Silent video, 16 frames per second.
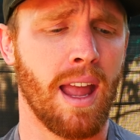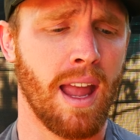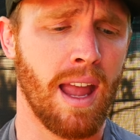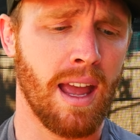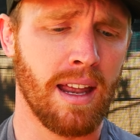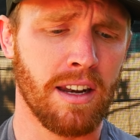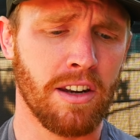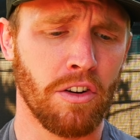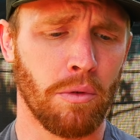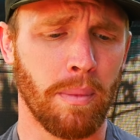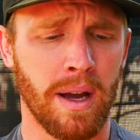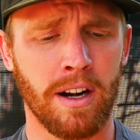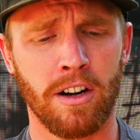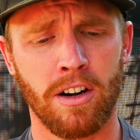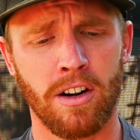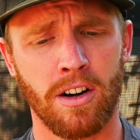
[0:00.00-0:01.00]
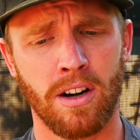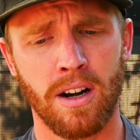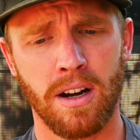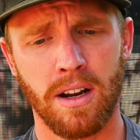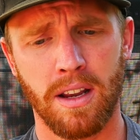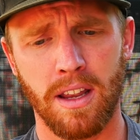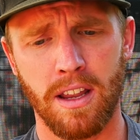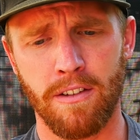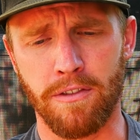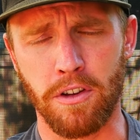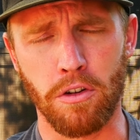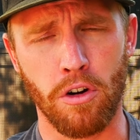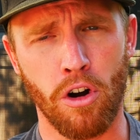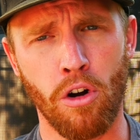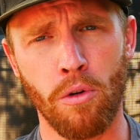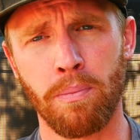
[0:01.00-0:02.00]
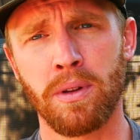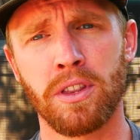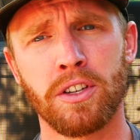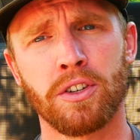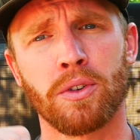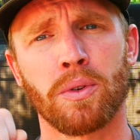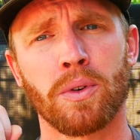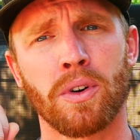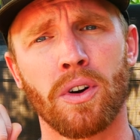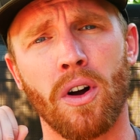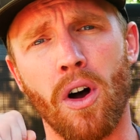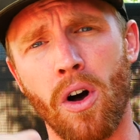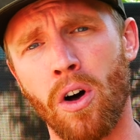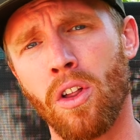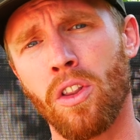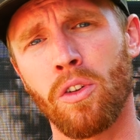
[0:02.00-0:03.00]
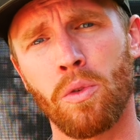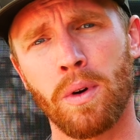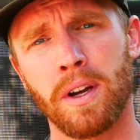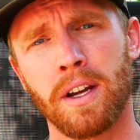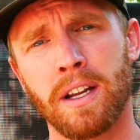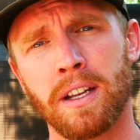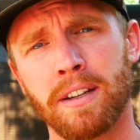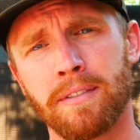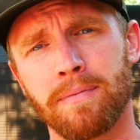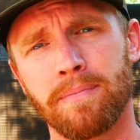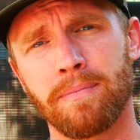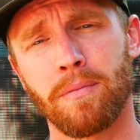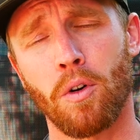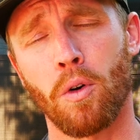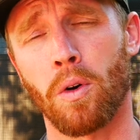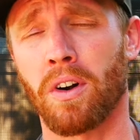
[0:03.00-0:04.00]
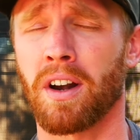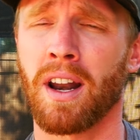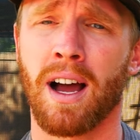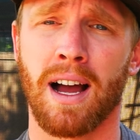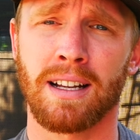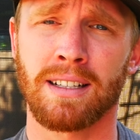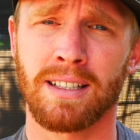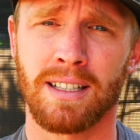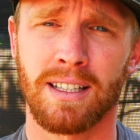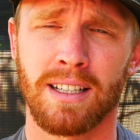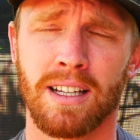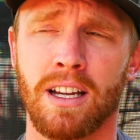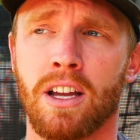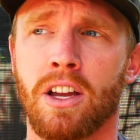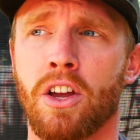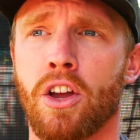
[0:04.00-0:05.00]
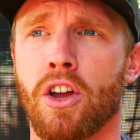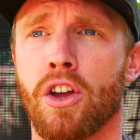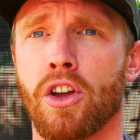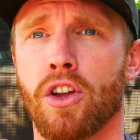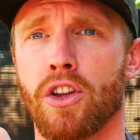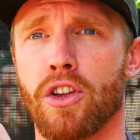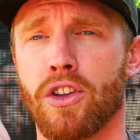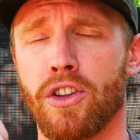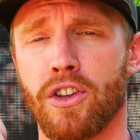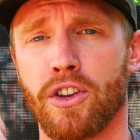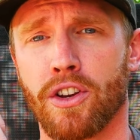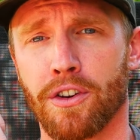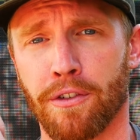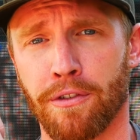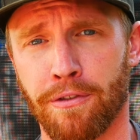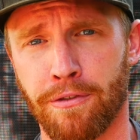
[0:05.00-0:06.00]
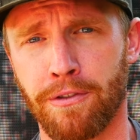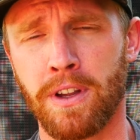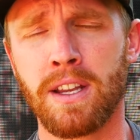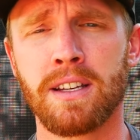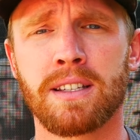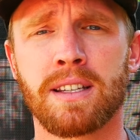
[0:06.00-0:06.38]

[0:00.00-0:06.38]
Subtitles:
And no matter if you open the door all the way or not, your feet